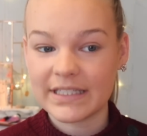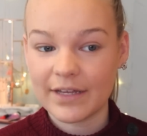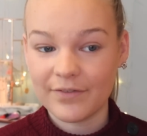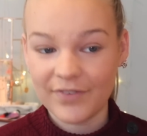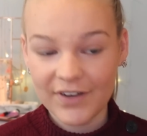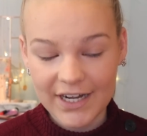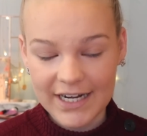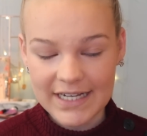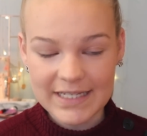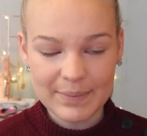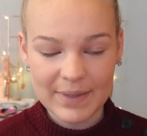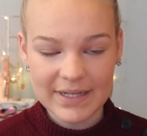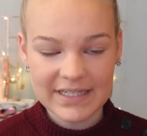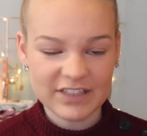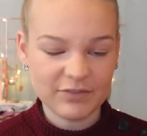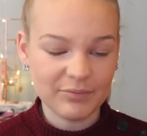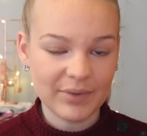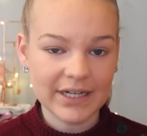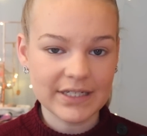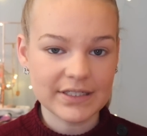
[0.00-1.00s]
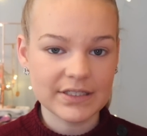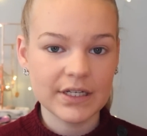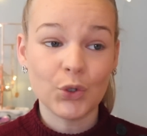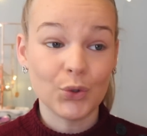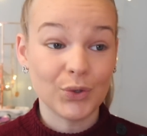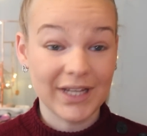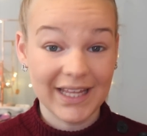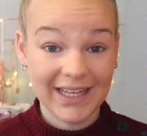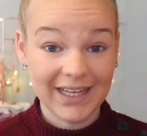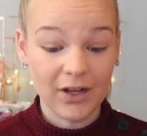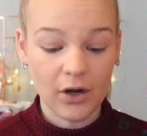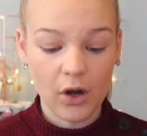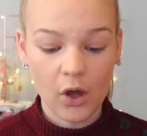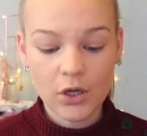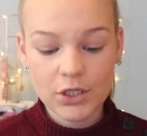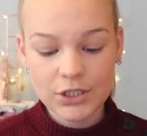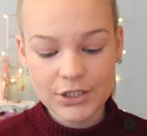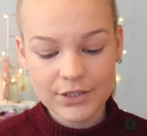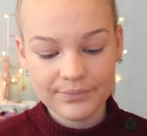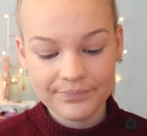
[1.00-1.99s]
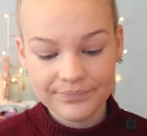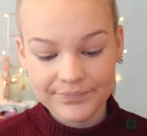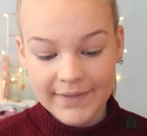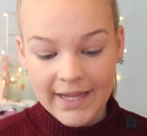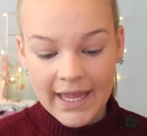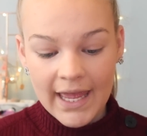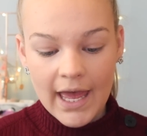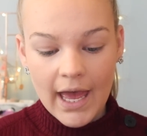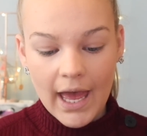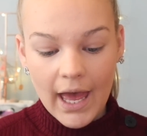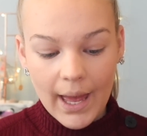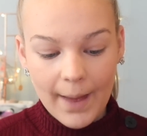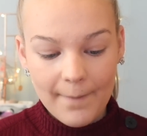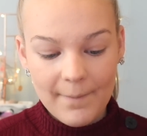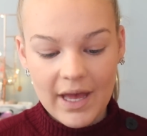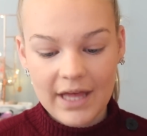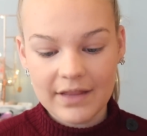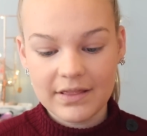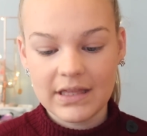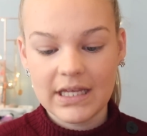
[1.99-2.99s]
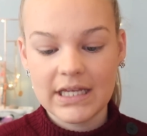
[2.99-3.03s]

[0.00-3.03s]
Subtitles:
a very expensive brand called Inglot. And